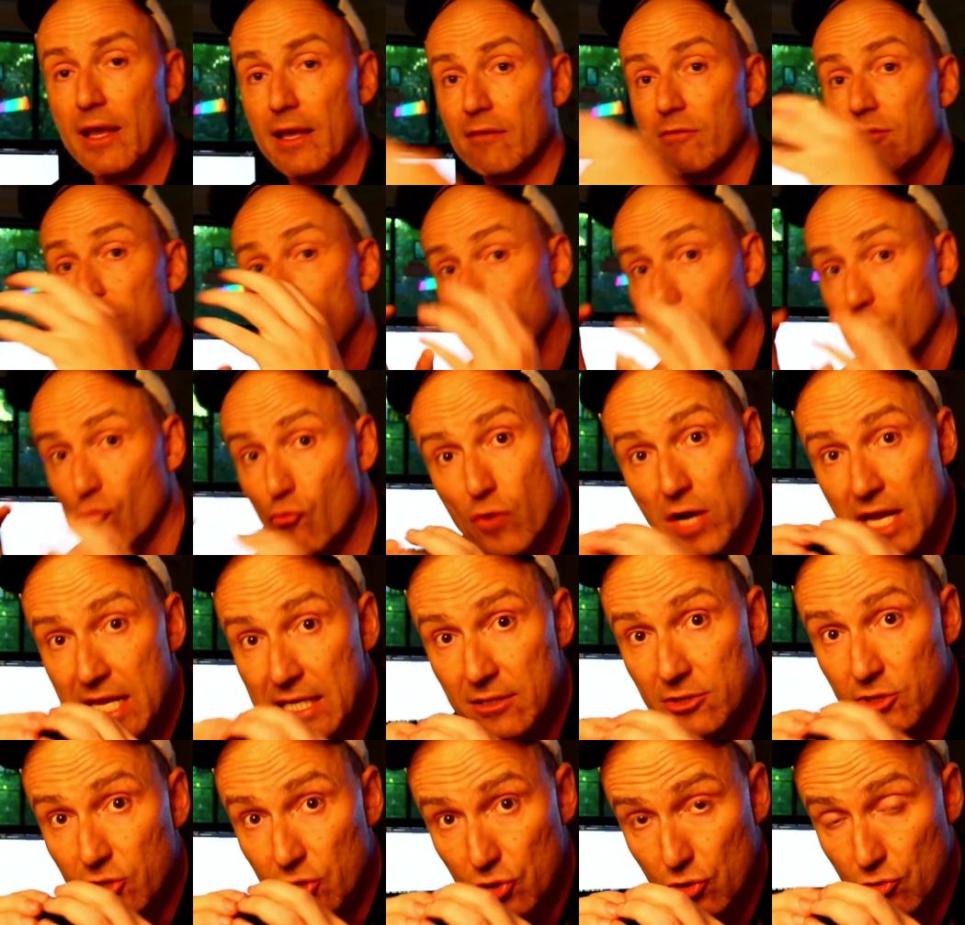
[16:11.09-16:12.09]
If you have
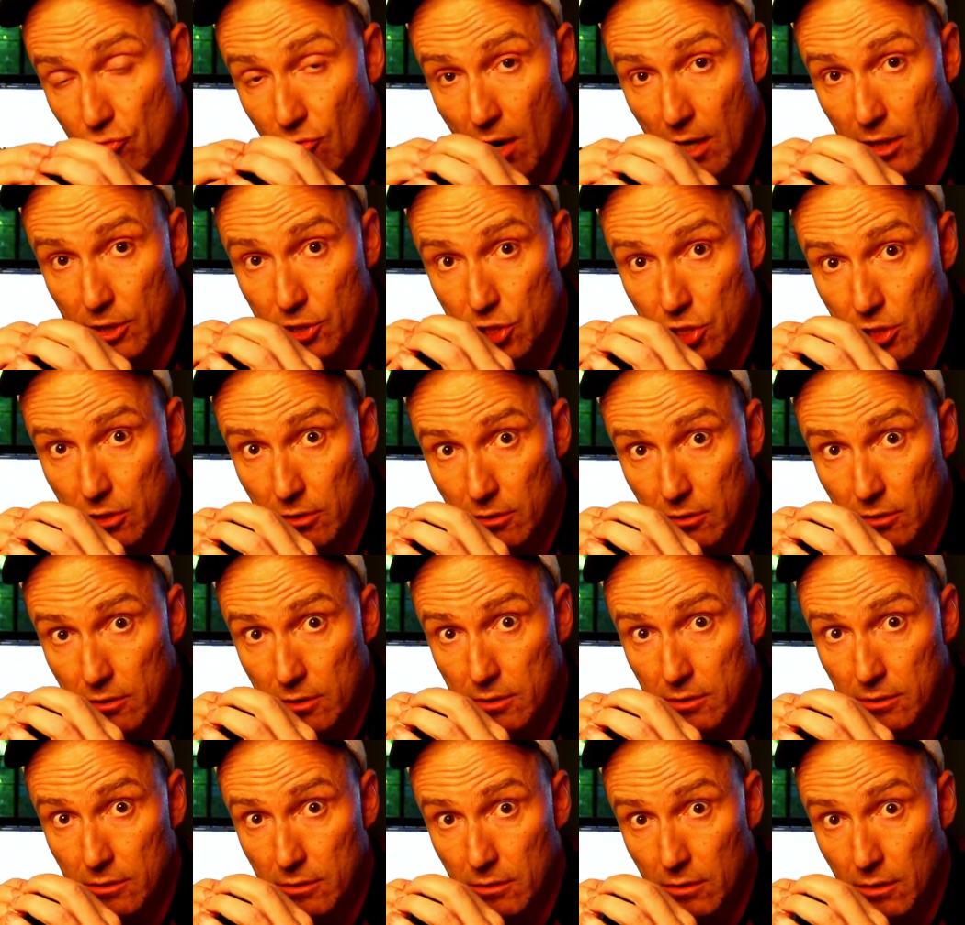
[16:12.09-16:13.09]

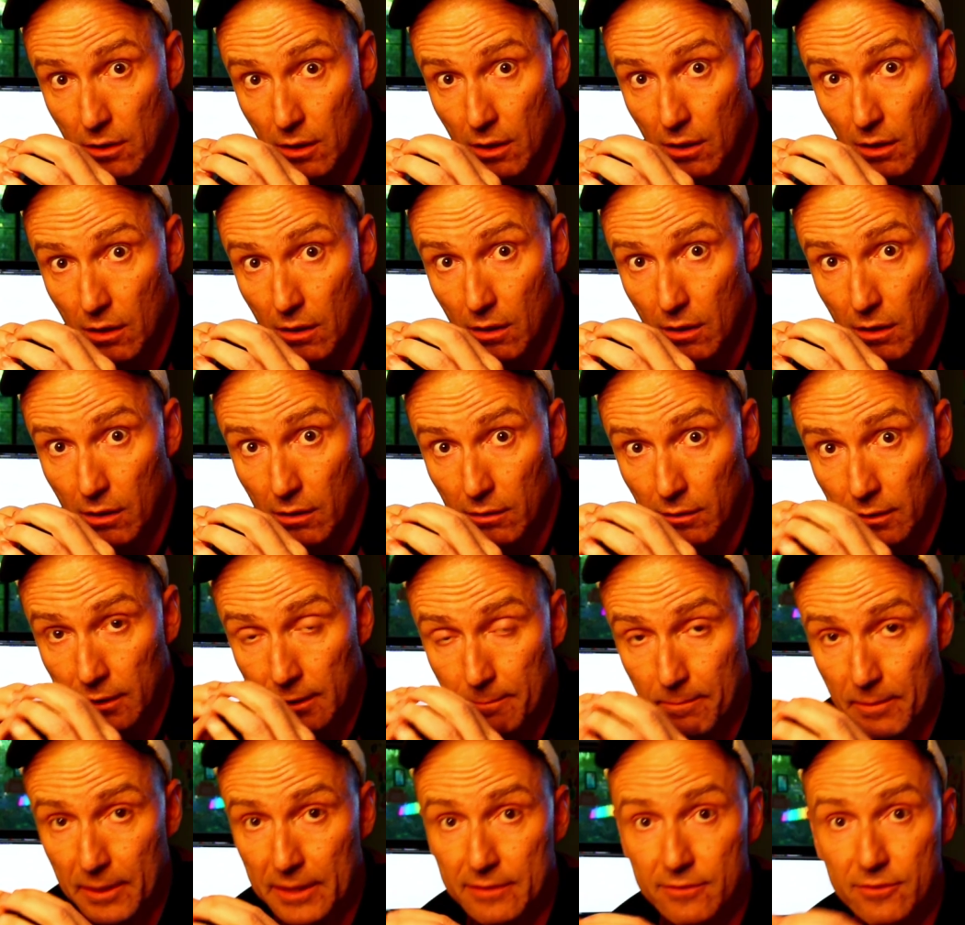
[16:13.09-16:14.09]
ring-structured
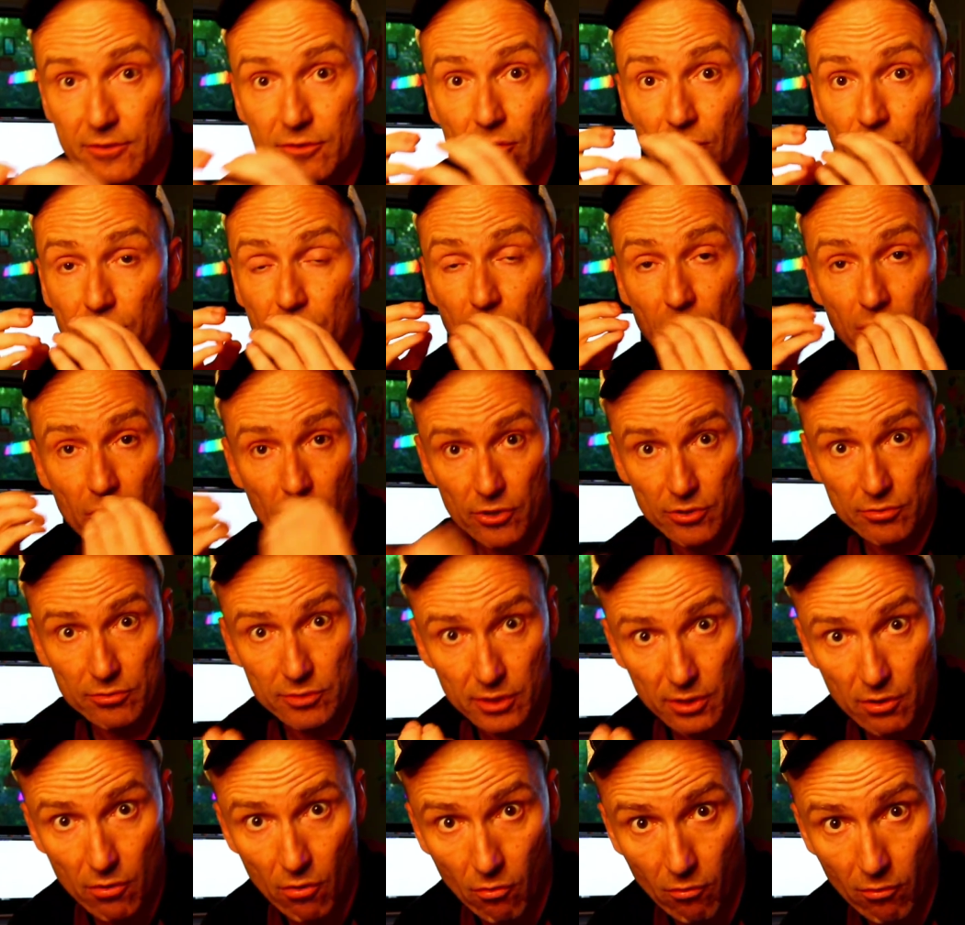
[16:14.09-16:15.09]
lipids, those are
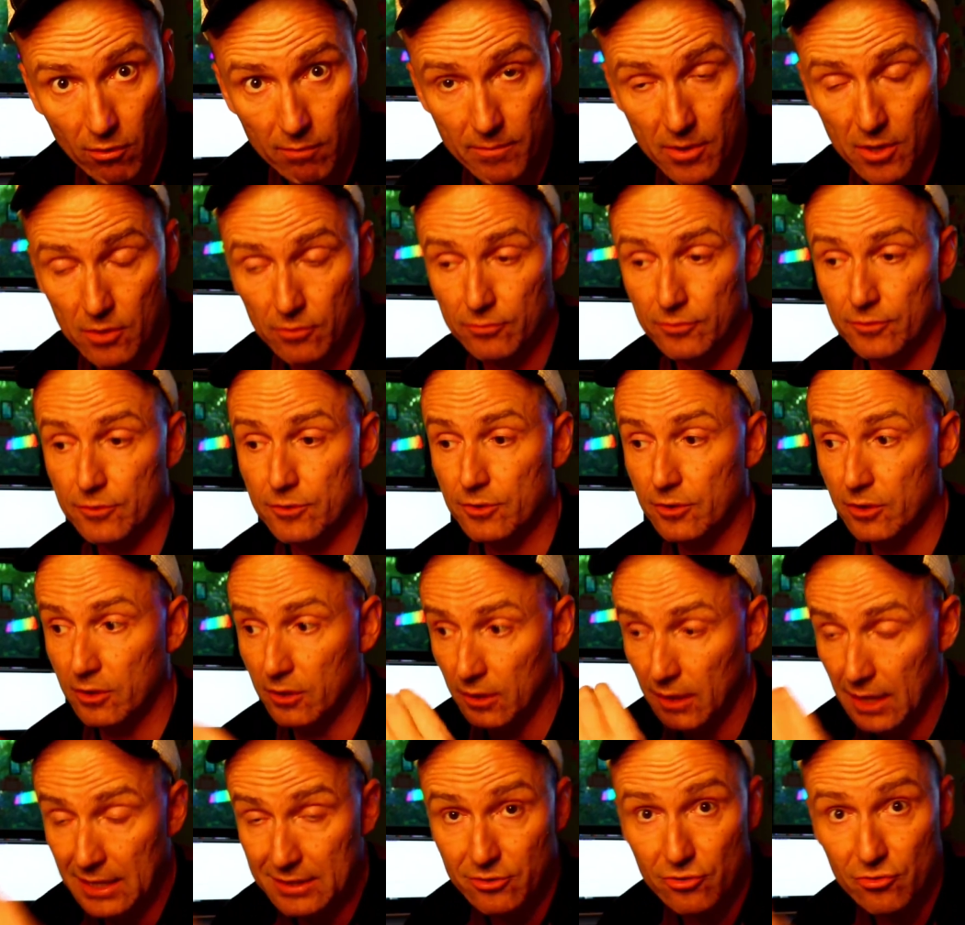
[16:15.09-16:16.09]
usually hormones.
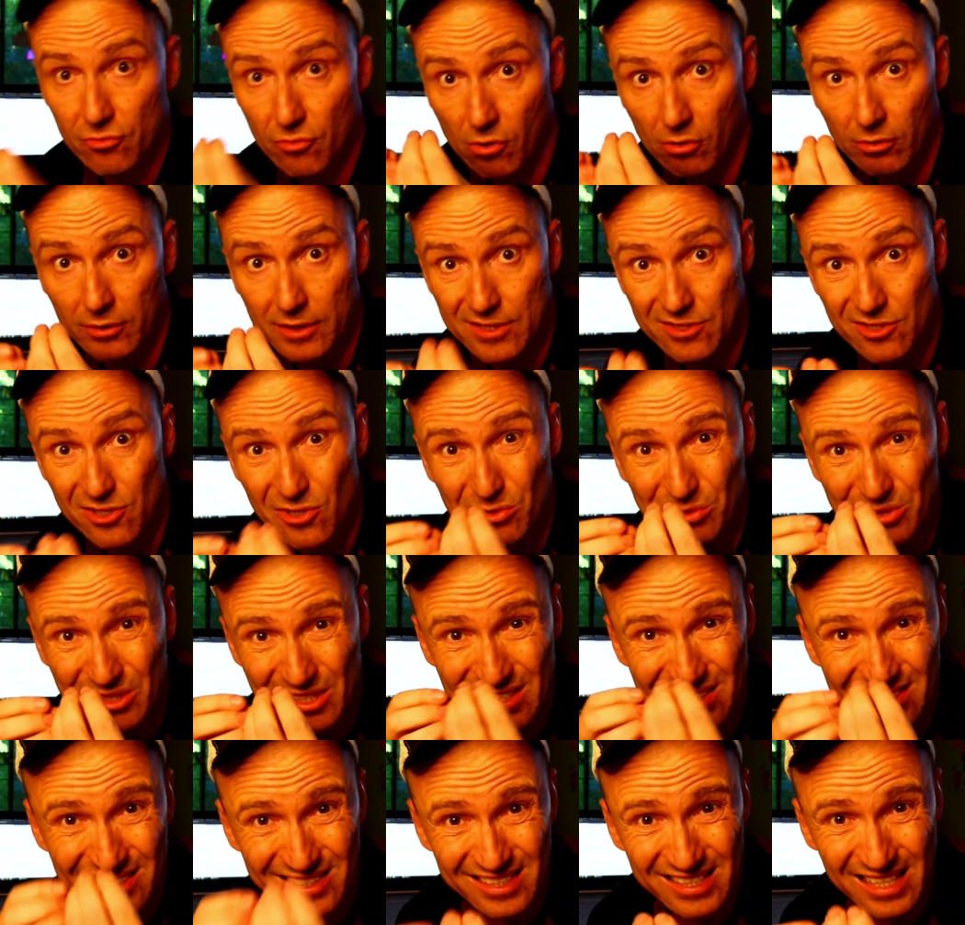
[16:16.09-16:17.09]
Cholesterol is
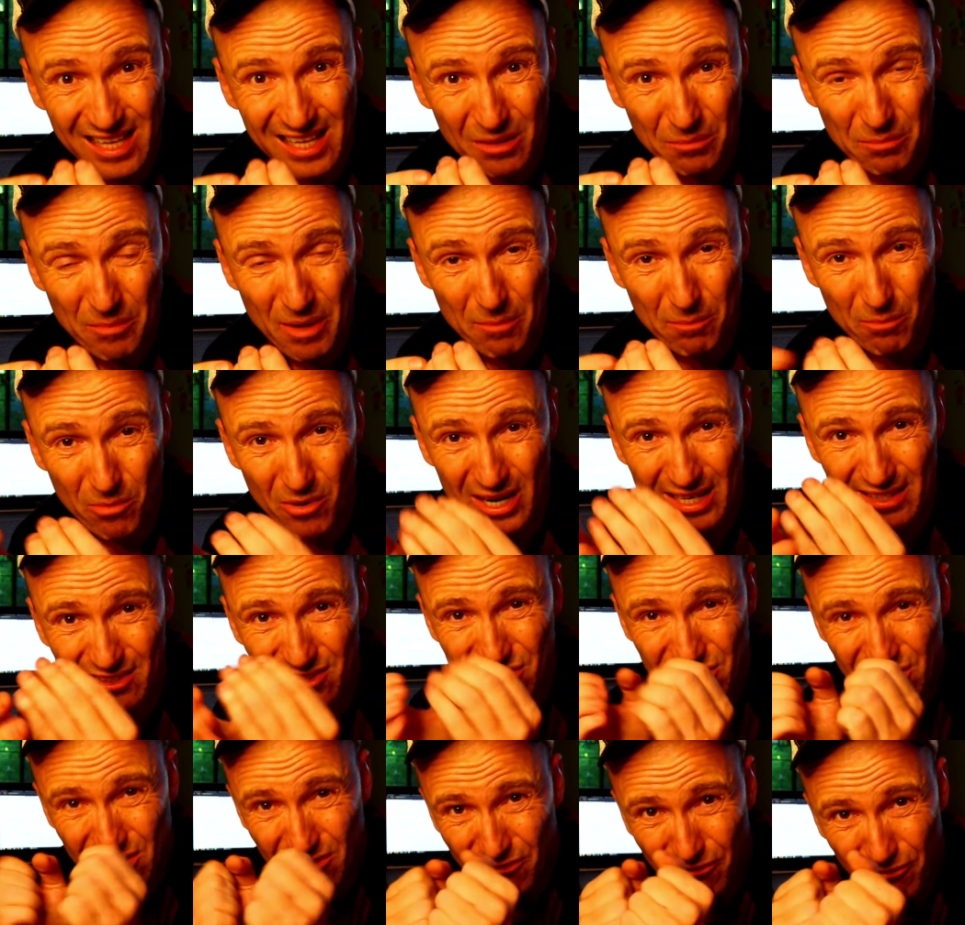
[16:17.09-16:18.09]
used in cell
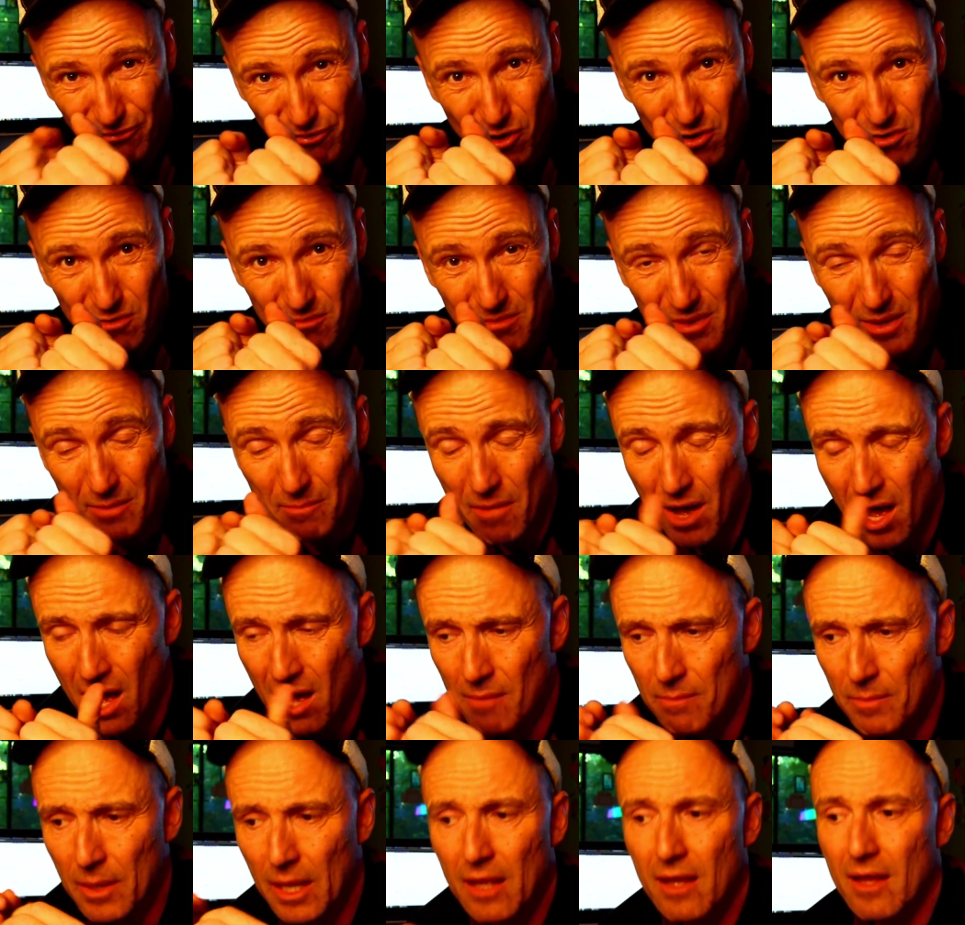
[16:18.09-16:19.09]
membranes to firm them
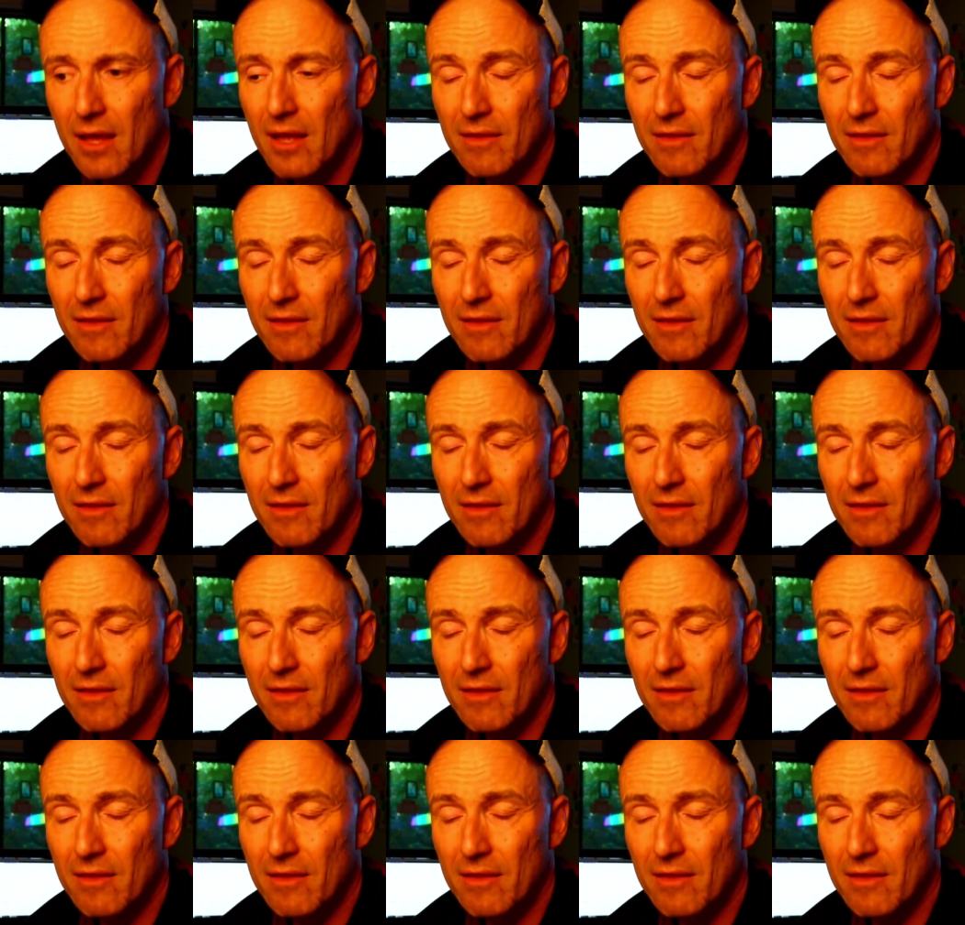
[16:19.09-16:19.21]
up.